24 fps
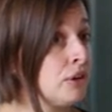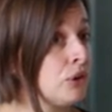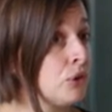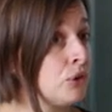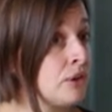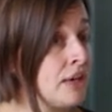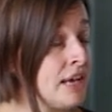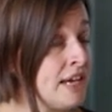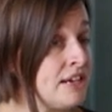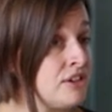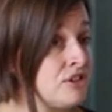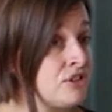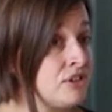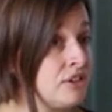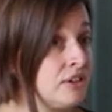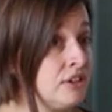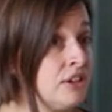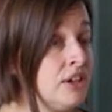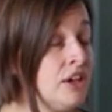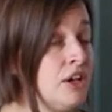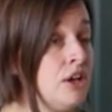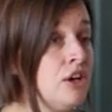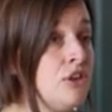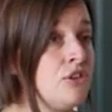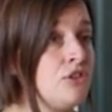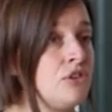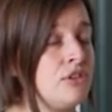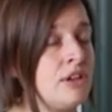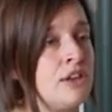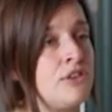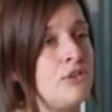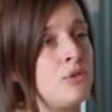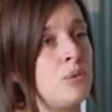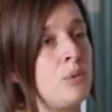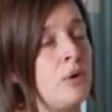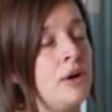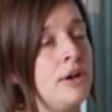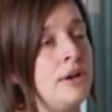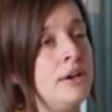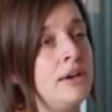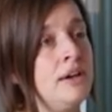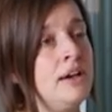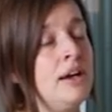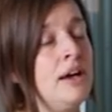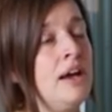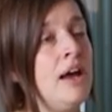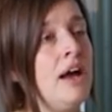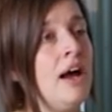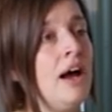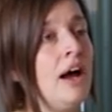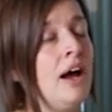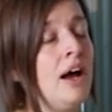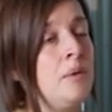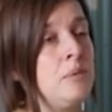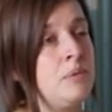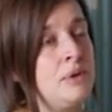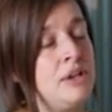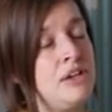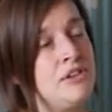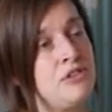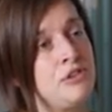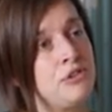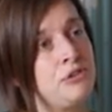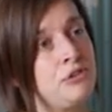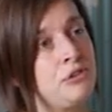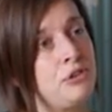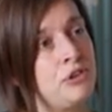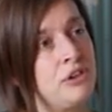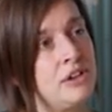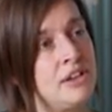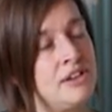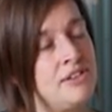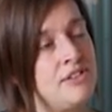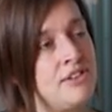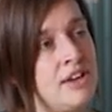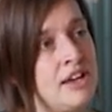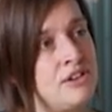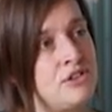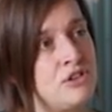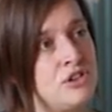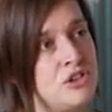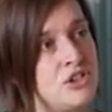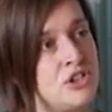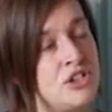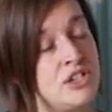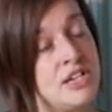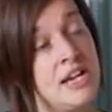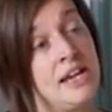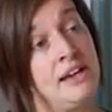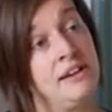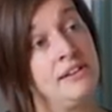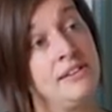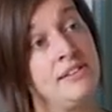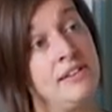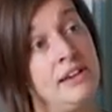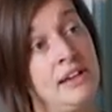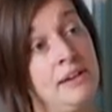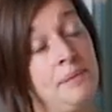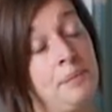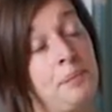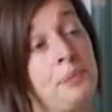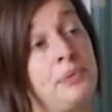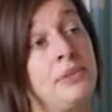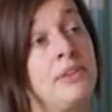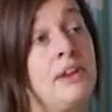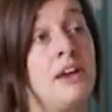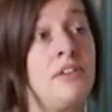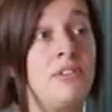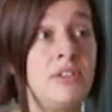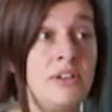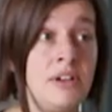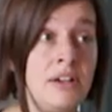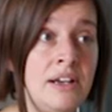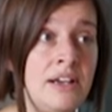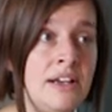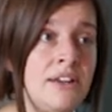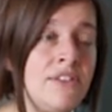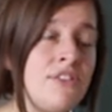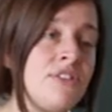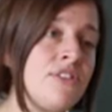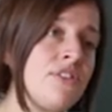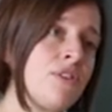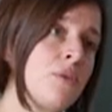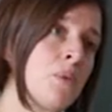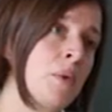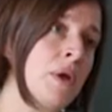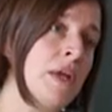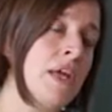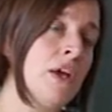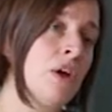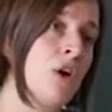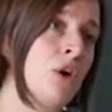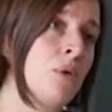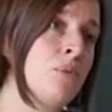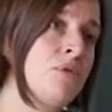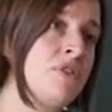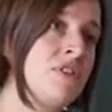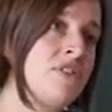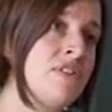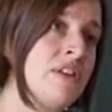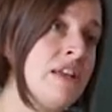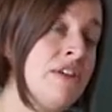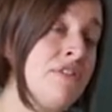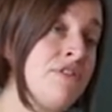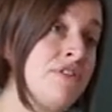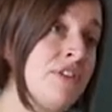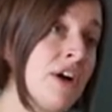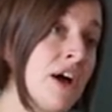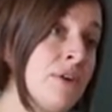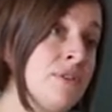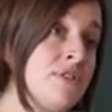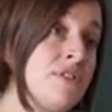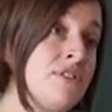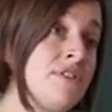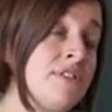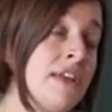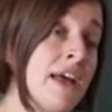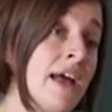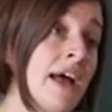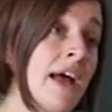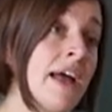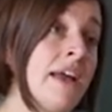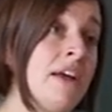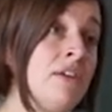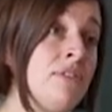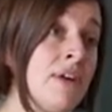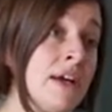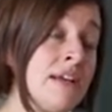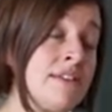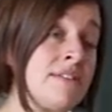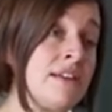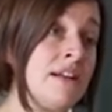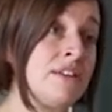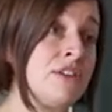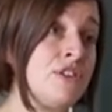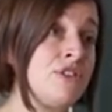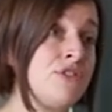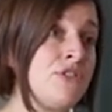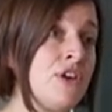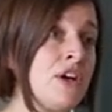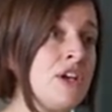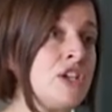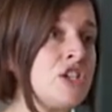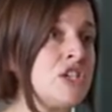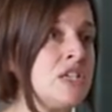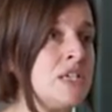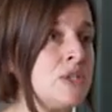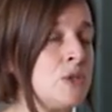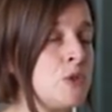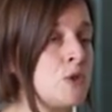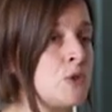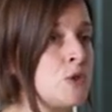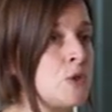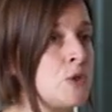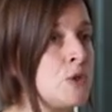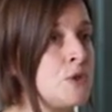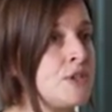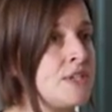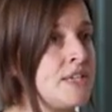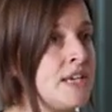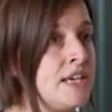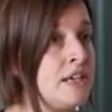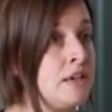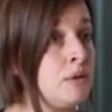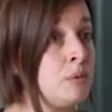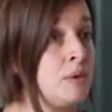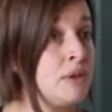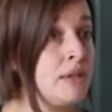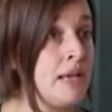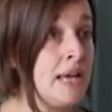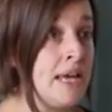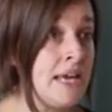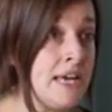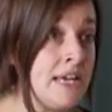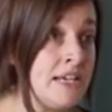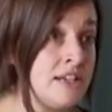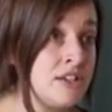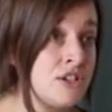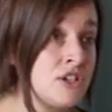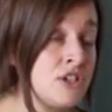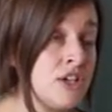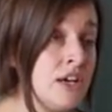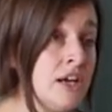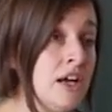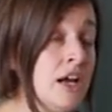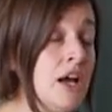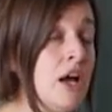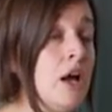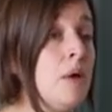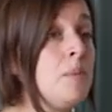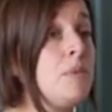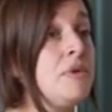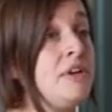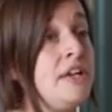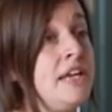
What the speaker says: location. So that's one reason for this heterogeneity. Nevertheless, we obviously found that erectile dysfunction is associated with age, but